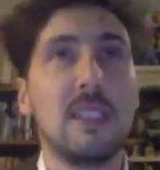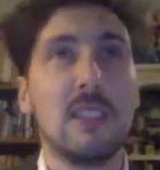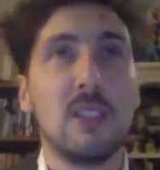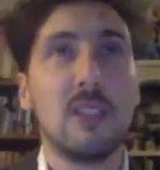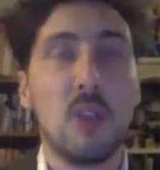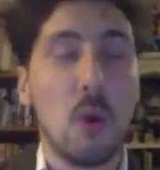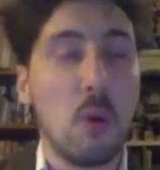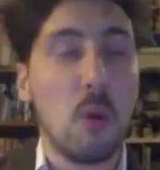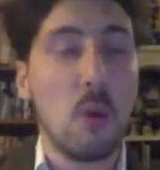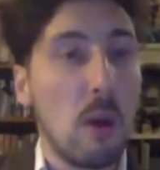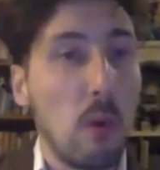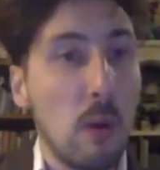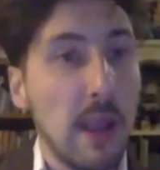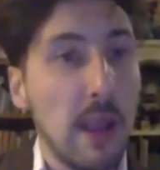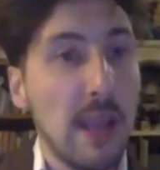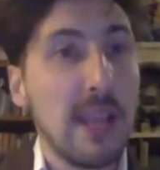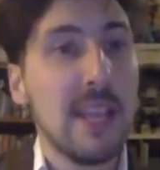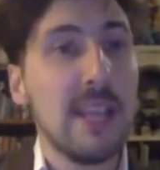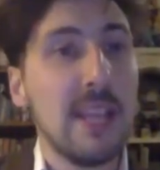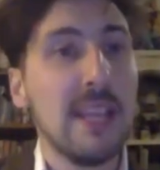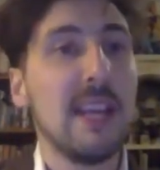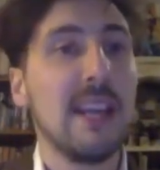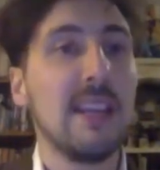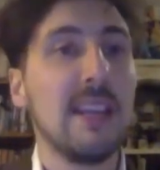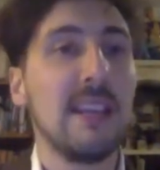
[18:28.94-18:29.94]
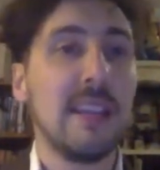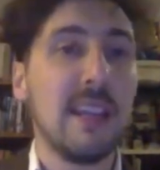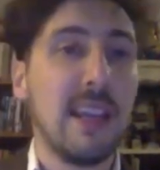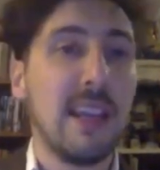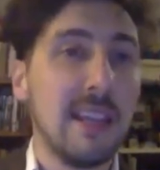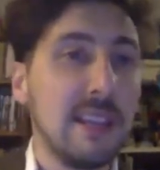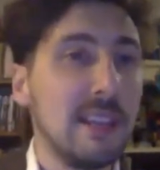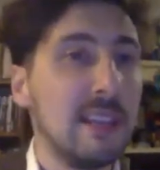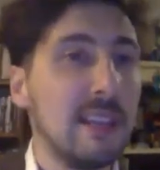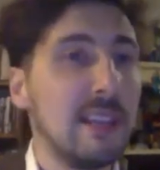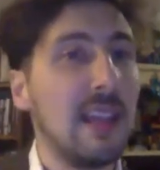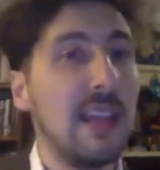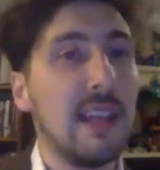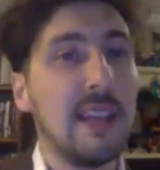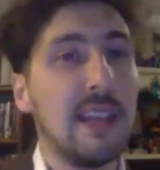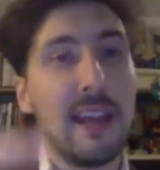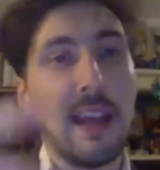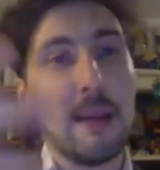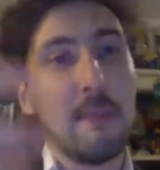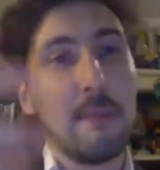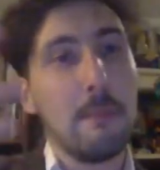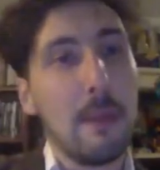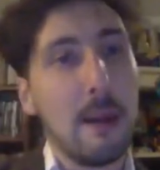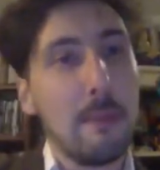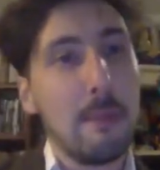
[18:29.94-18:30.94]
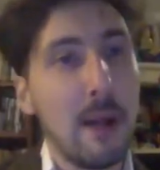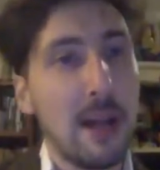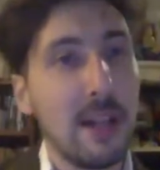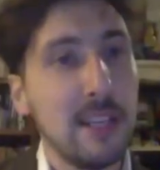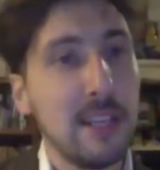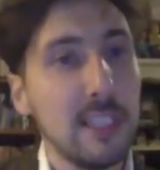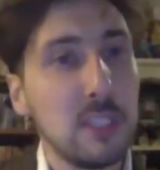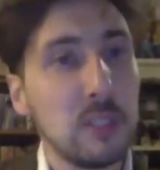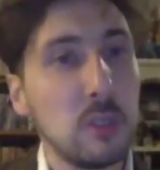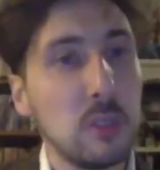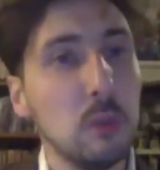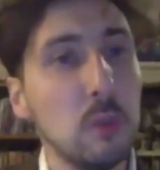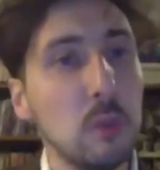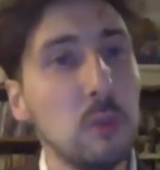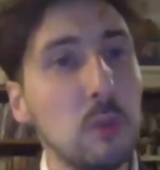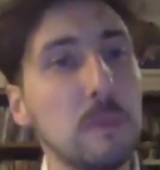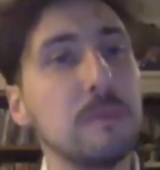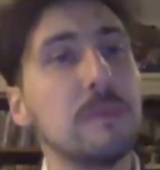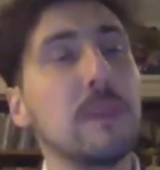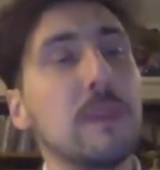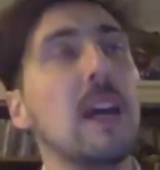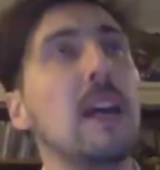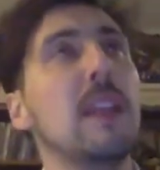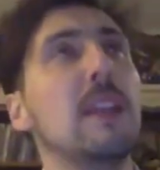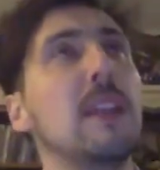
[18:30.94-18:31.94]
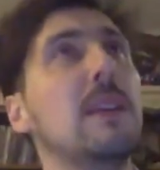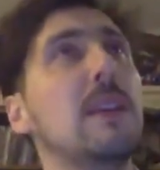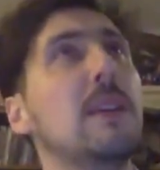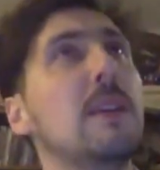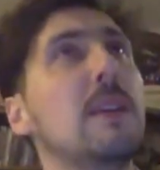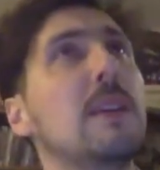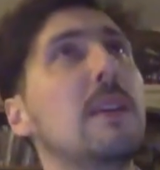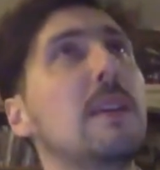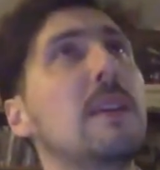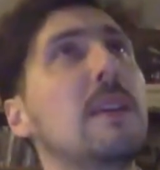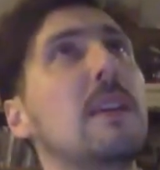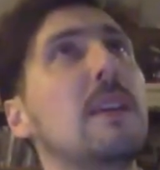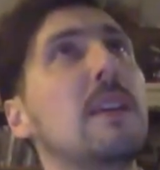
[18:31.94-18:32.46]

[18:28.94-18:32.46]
go away and and like a, a body too and